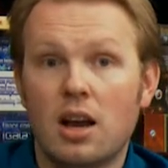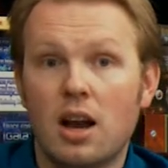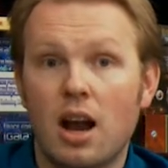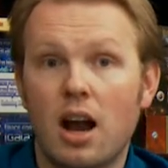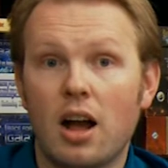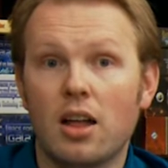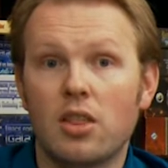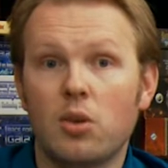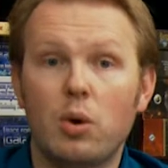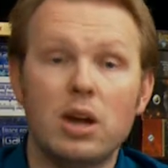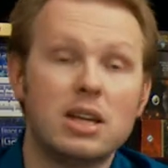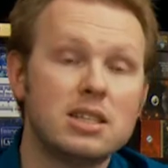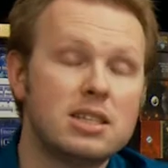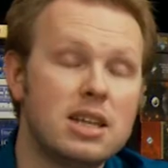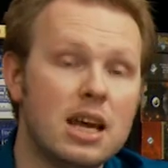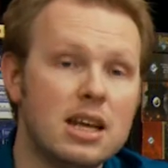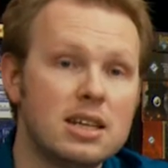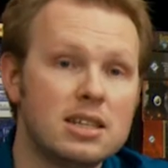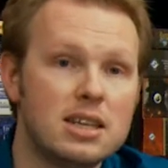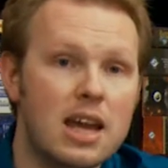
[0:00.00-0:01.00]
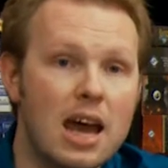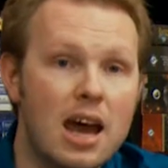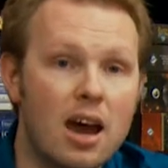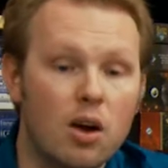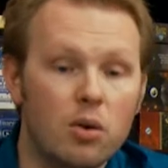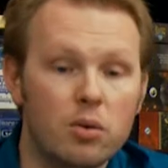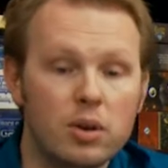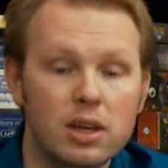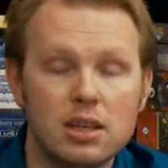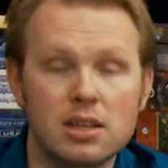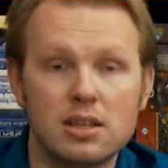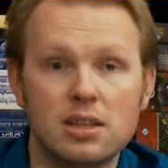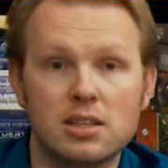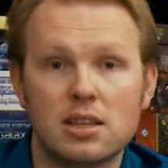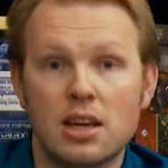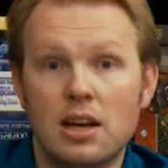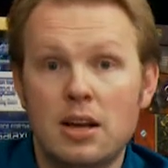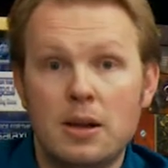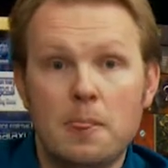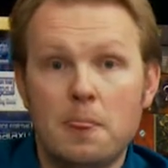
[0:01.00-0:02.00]
The way it stands now is,
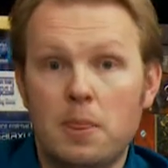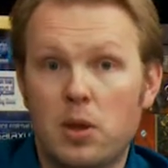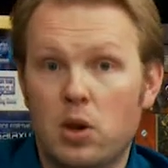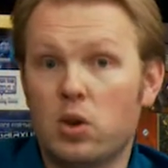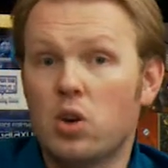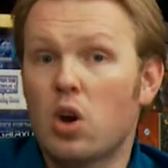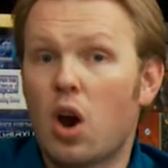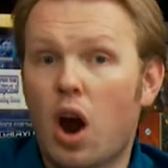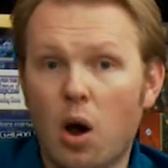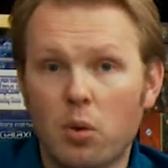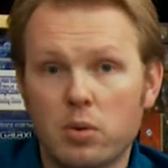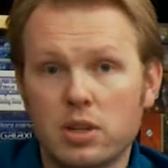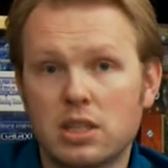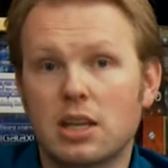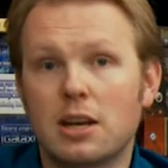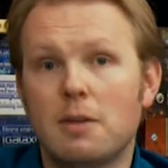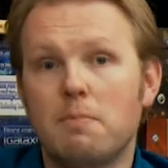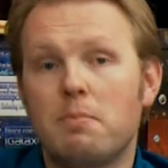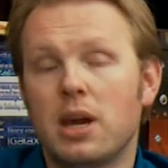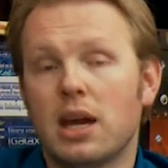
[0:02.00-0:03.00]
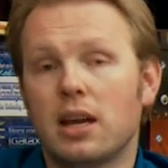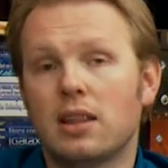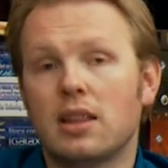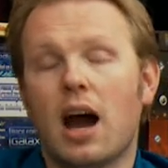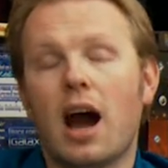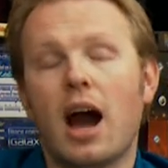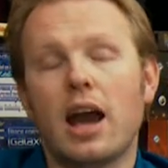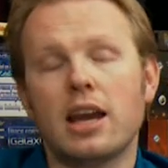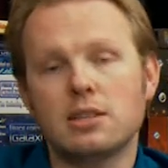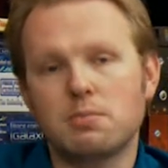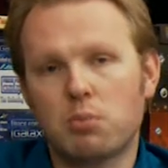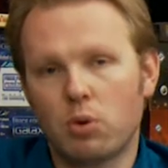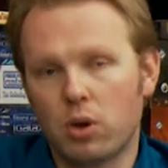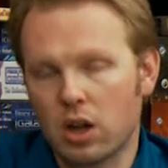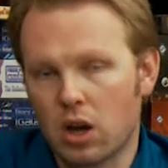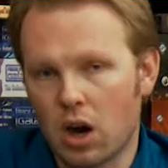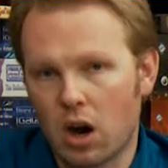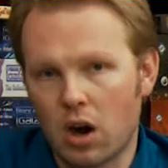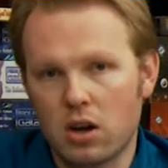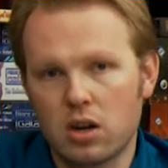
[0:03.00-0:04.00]
you know, you're always going to pick the highest point
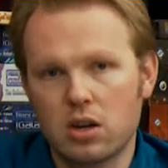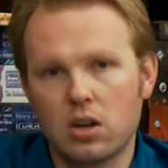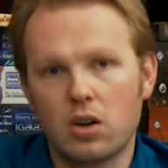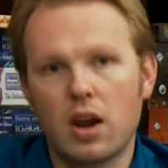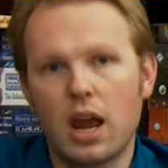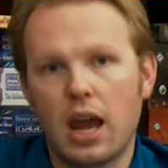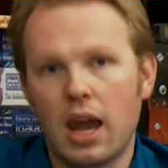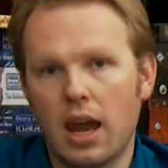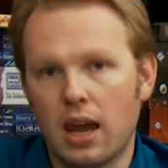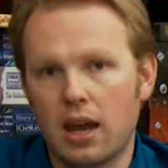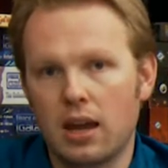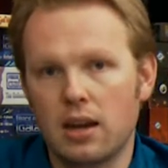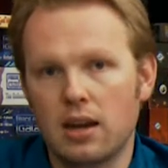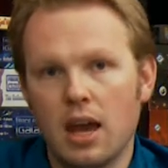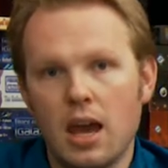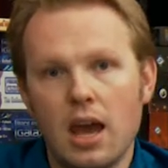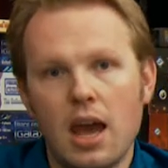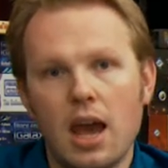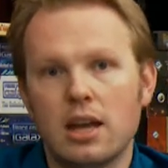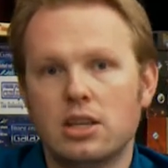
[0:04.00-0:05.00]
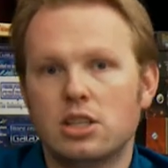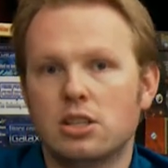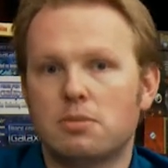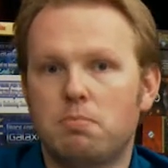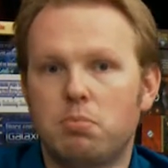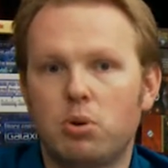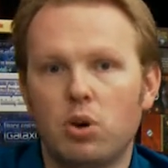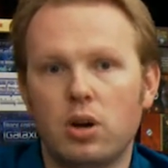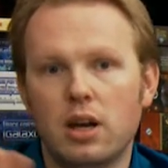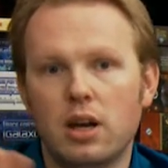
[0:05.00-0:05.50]
card in your hand and just put